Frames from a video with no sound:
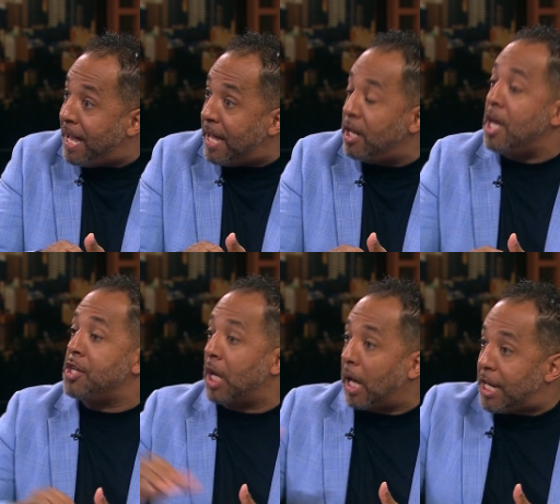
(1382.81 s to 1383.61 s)
been
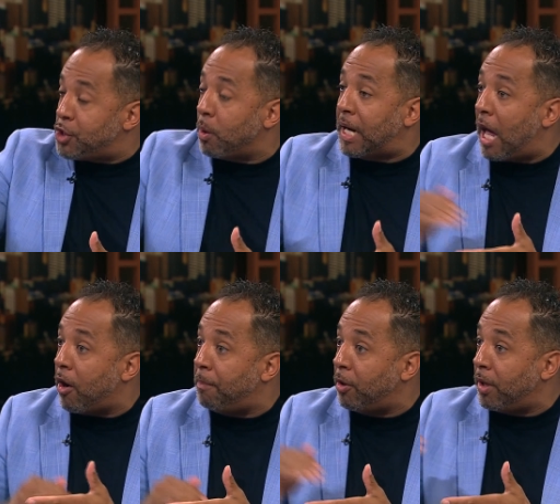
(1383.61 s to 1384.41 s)
to let your
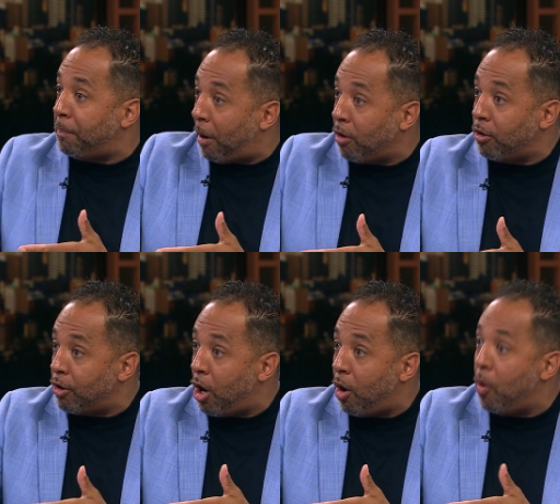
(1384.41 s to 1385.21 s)
accountability
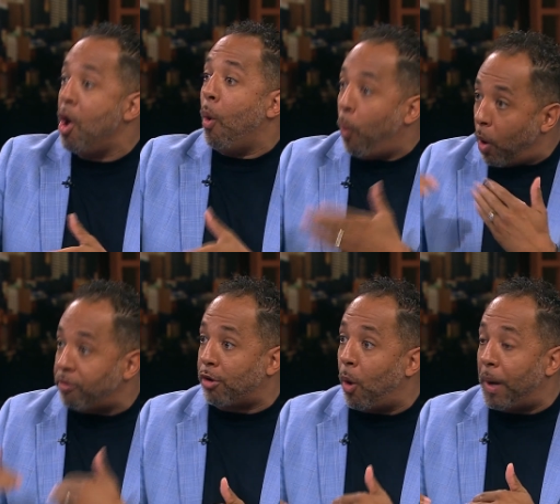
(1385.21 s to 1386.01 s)
partner know
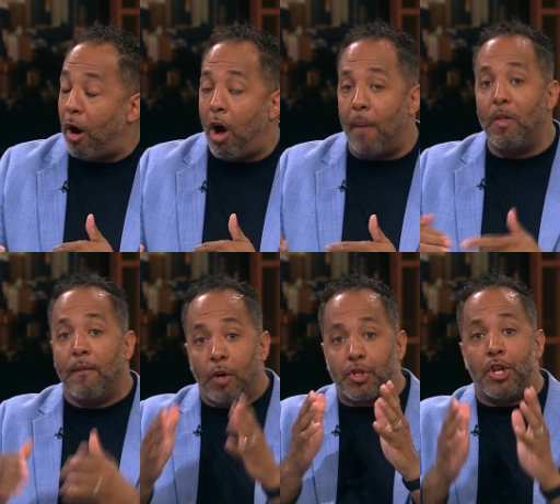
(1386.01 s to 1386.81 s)
what's going on.
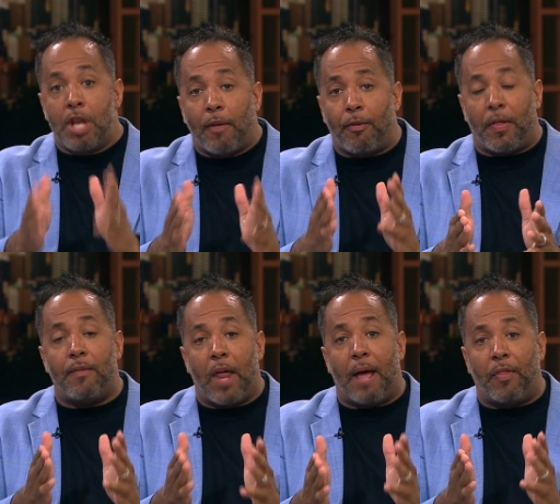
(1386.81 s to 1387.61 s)
There's another
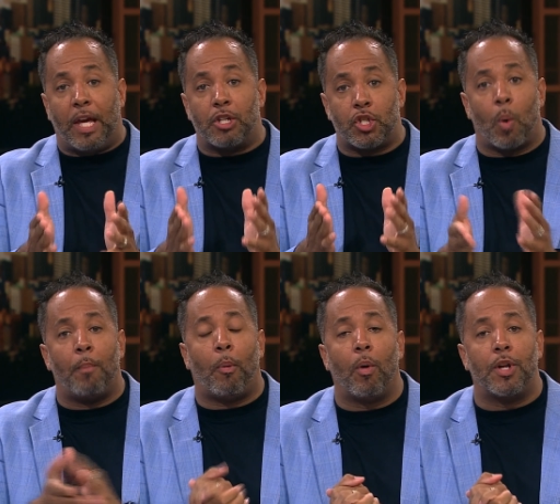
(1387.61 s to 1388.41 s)
thing that I think is so
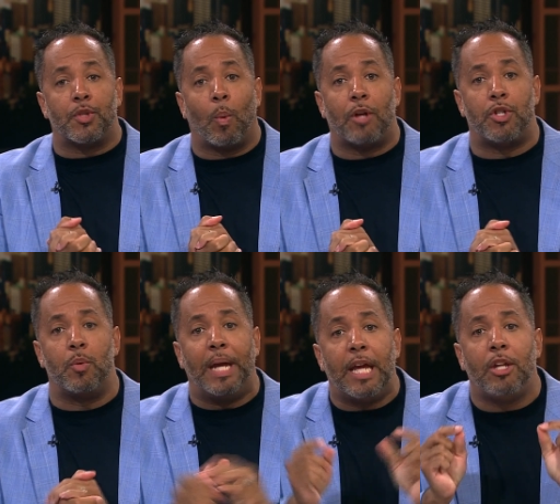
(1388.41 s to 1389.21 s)
important as well
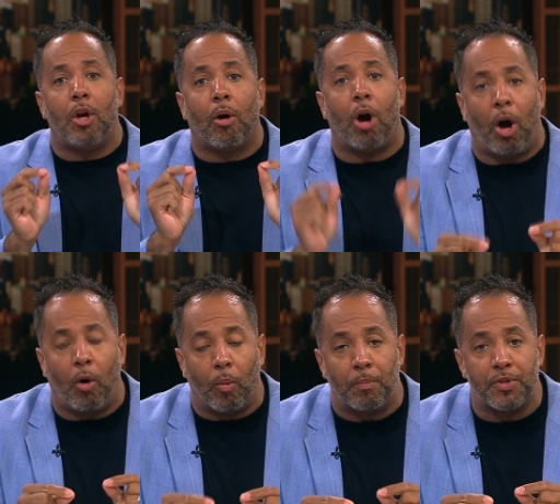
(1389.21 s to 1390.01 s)
too in your
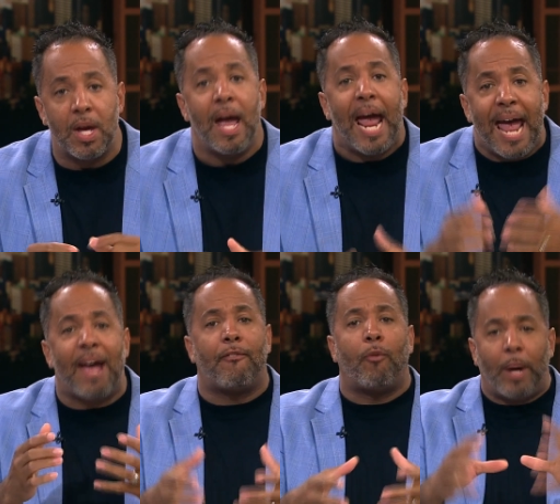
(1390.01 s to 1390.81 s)
homes
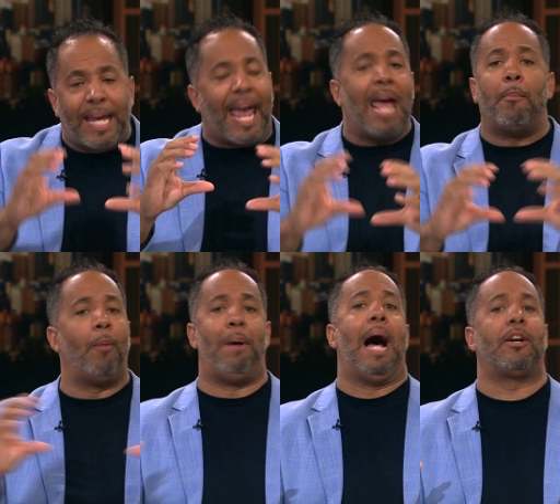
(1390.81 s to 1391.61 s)
every
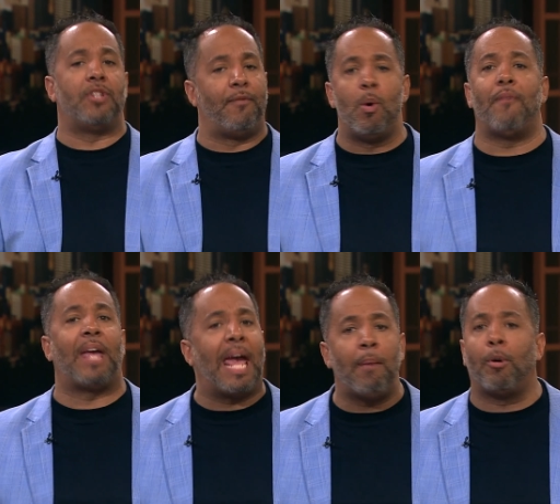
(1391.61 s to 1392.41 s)
cable box, if you
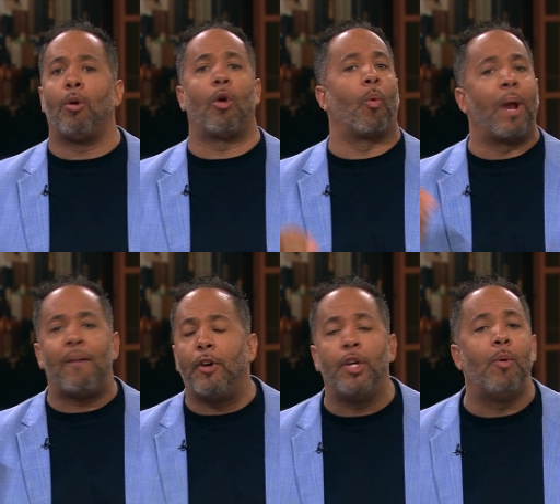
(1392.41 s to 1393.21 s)
have cable or
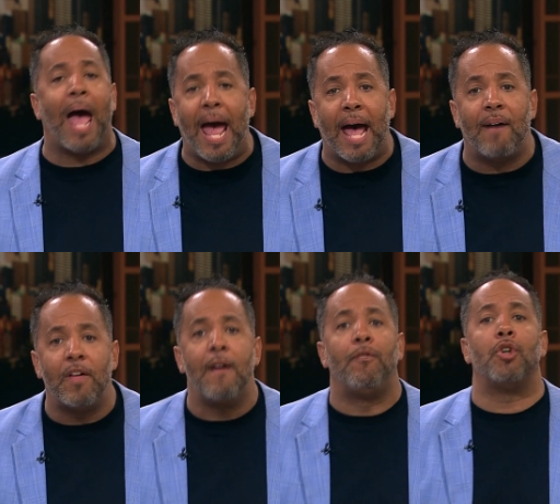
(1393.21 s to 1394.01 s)
whatever you
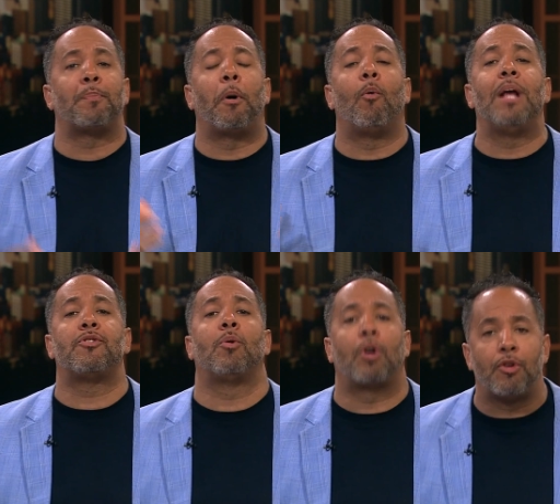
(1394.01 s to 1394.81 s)
have, there's
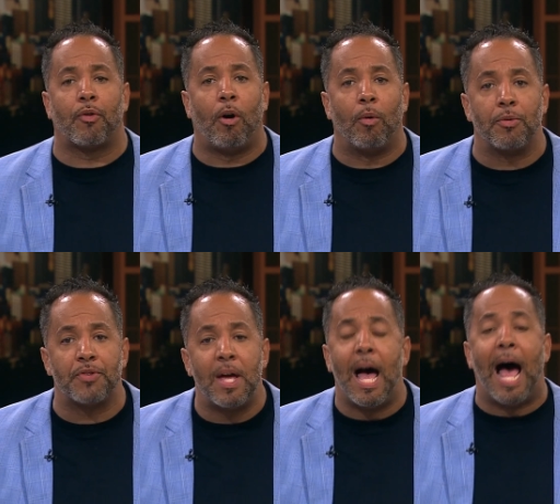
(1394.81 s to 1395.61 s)
parental controls.